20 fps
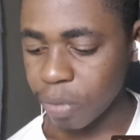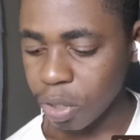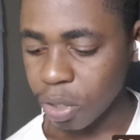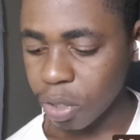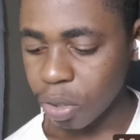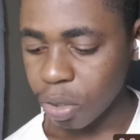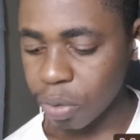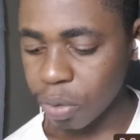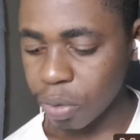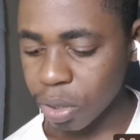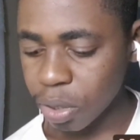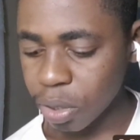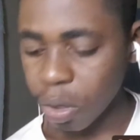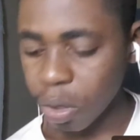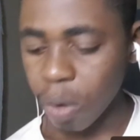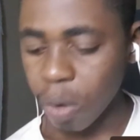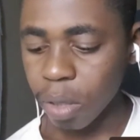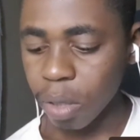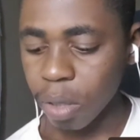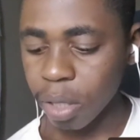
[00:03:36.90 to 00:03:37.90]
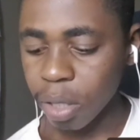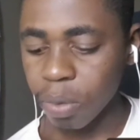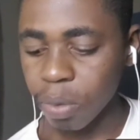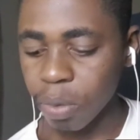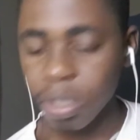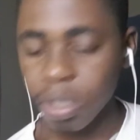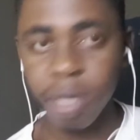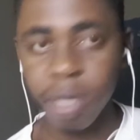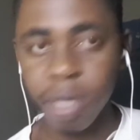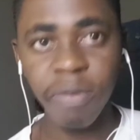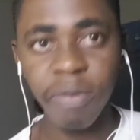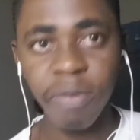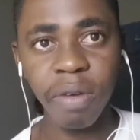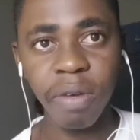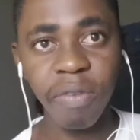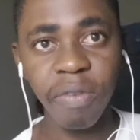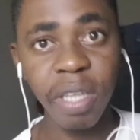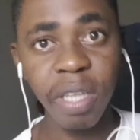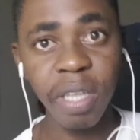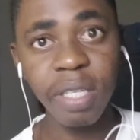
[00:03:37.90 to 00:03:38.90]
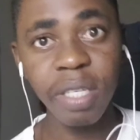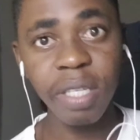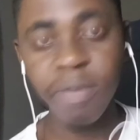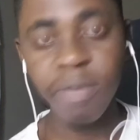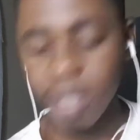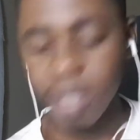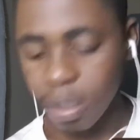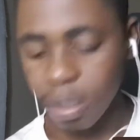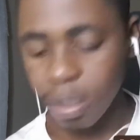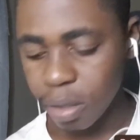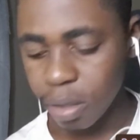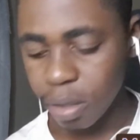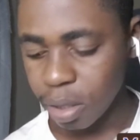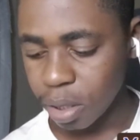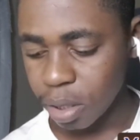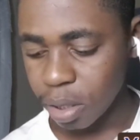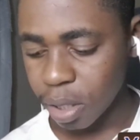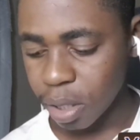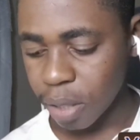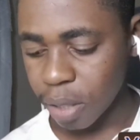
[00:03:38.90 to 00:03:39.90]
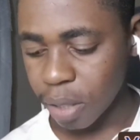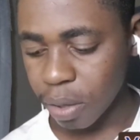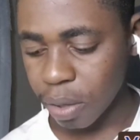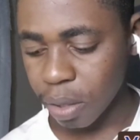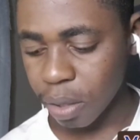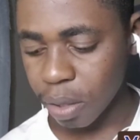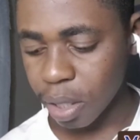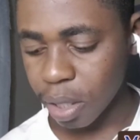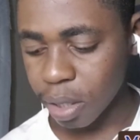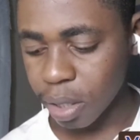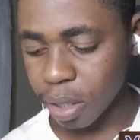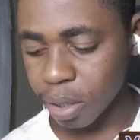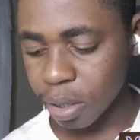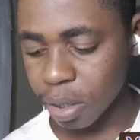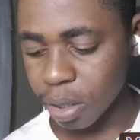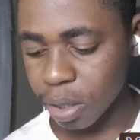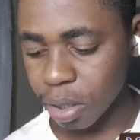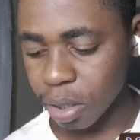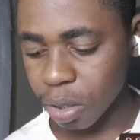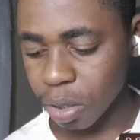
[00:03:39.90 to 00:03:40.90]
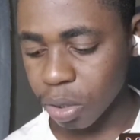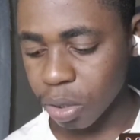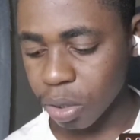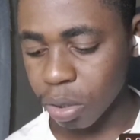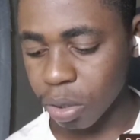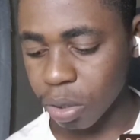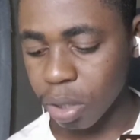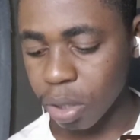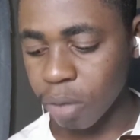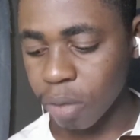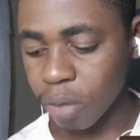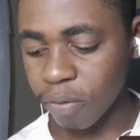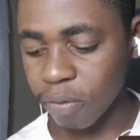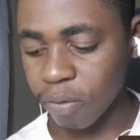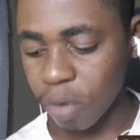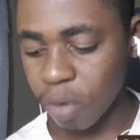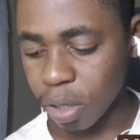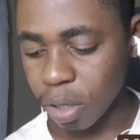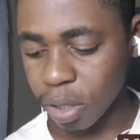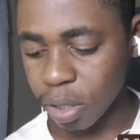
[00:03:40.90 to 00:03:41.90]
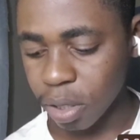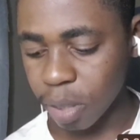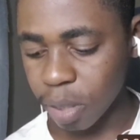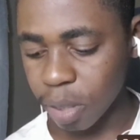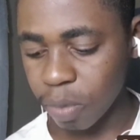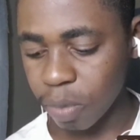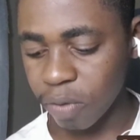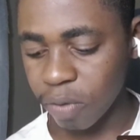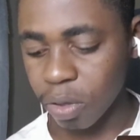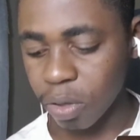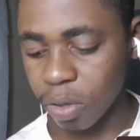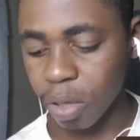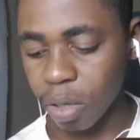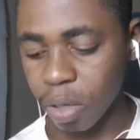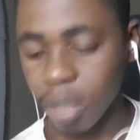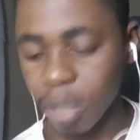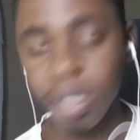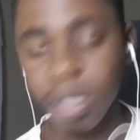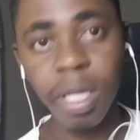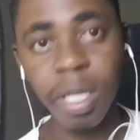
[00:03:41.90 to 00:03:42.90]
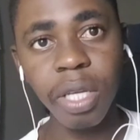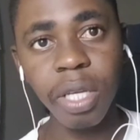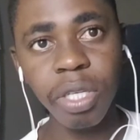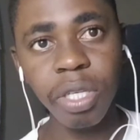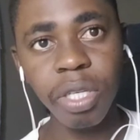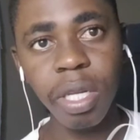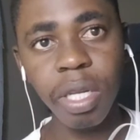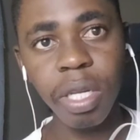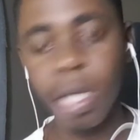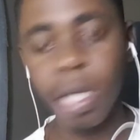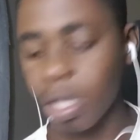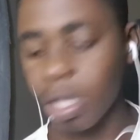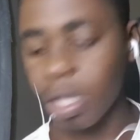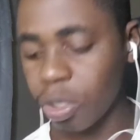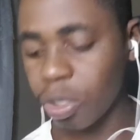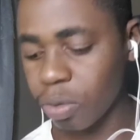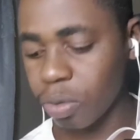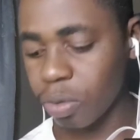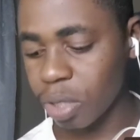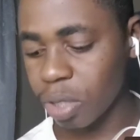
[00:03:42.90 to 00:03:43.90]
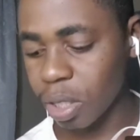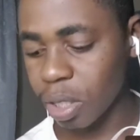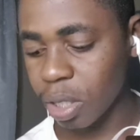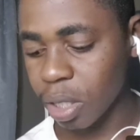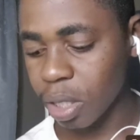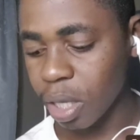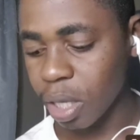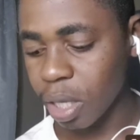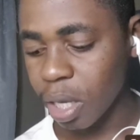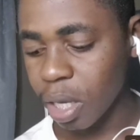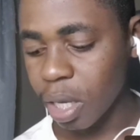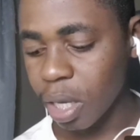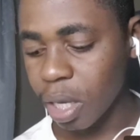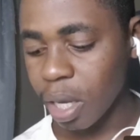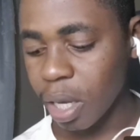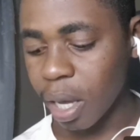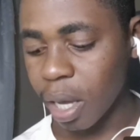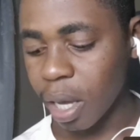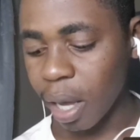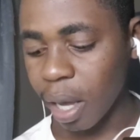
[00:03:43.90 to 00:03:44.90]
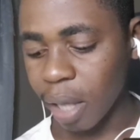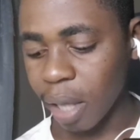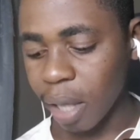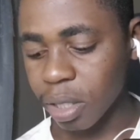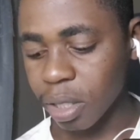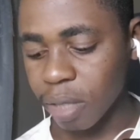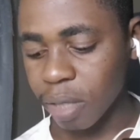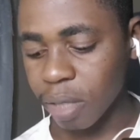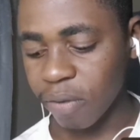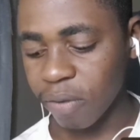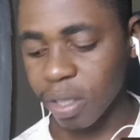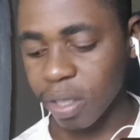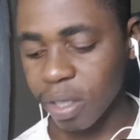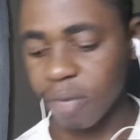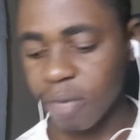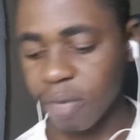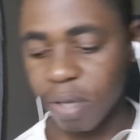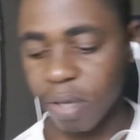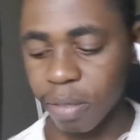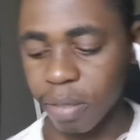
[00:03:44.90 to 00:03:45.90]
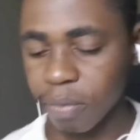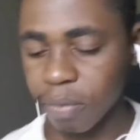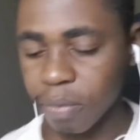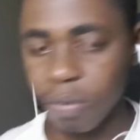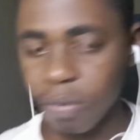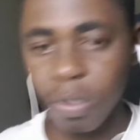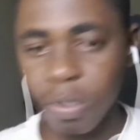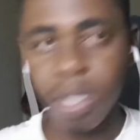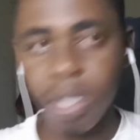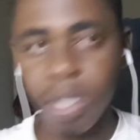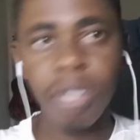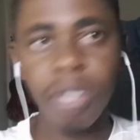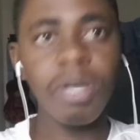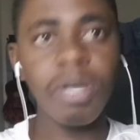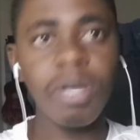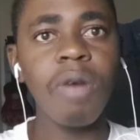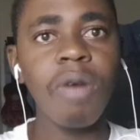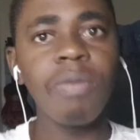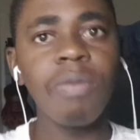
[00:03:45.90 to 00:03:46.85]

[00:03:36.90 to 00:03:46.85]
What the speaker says: using all language effectively, and there is controlling your voice, improving your articulation, and using action effectively. So